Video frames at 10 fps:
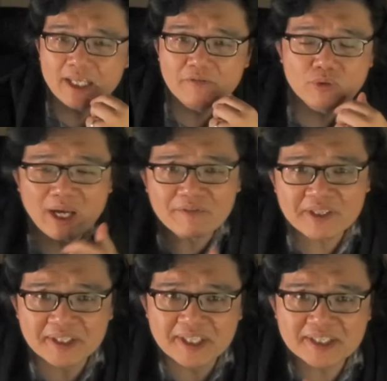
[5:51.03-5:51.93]
If you have a
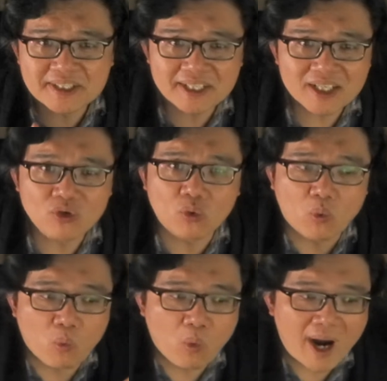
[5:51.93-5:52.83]
decently
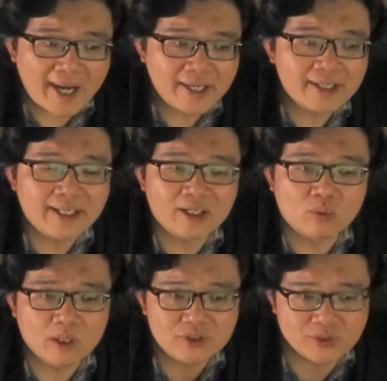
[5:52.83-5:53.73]
quiet and a
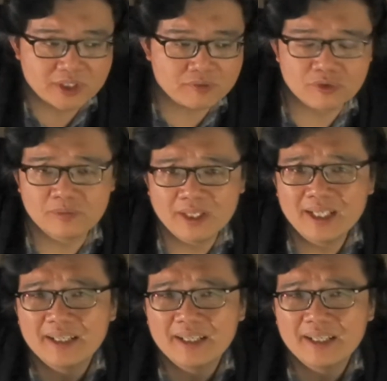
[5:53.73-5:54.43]
well-treated room,